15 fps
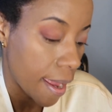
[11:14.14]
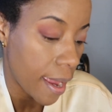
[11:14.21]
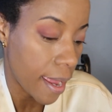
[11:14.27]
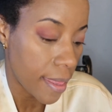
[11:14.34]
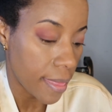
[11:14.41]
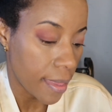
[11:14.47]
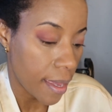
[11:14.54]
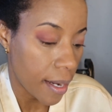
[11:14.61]

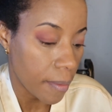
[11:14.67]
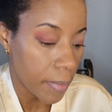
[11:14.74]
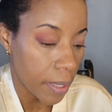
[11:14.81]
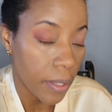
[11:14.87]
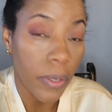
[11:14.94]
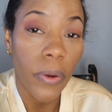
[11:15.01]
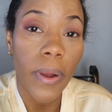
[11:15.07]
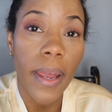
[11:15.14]
And then I'm
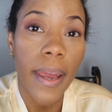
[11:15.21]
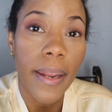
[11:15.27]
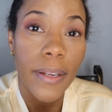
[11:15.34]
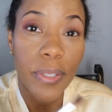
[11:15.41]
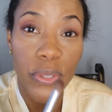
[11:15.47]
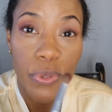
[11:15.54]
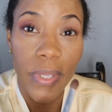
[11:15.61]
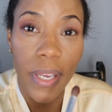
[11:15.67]
gonna go ahead
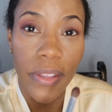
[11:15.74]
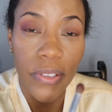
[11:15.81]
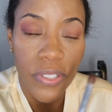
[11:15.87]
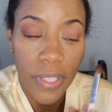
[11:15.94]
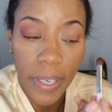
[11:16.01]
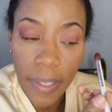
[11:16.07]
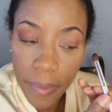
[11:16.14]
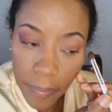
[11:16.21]
and do the other
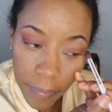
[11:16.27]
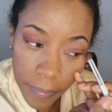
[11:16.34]
side.